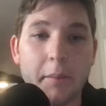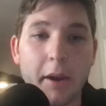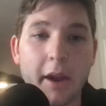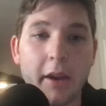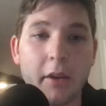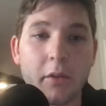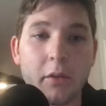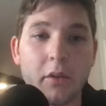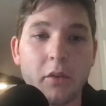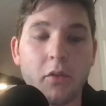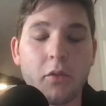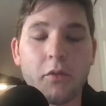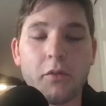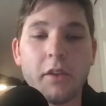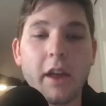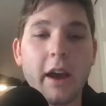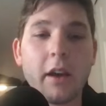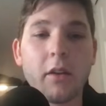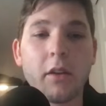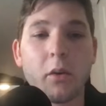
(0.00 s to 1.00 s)
Bengals of
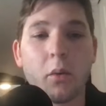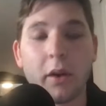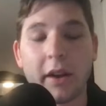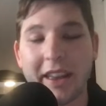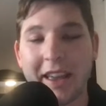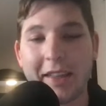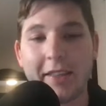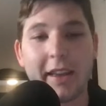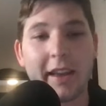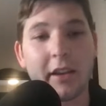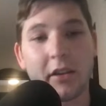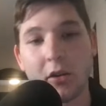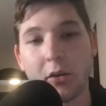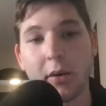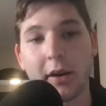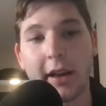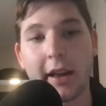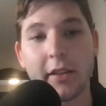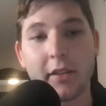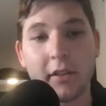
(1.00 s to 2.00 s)
not only what can they do
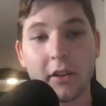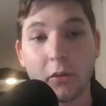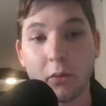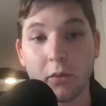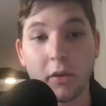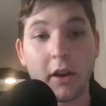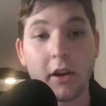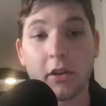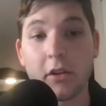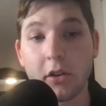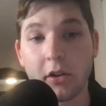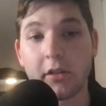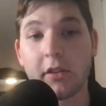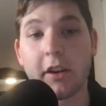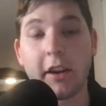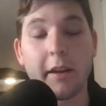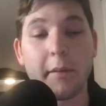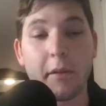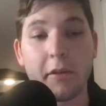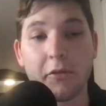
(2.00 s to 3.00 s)
against a good
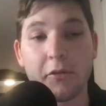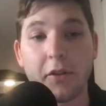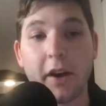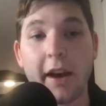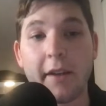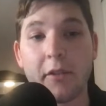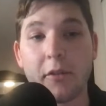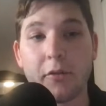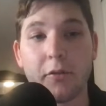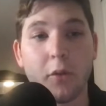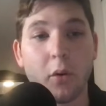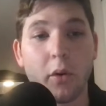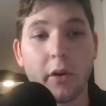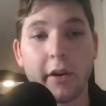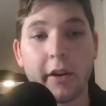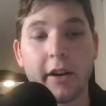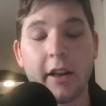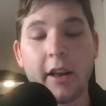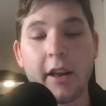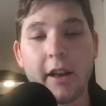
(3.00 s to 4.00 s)
team at 5-4,
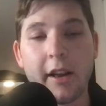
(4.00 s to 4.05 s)
and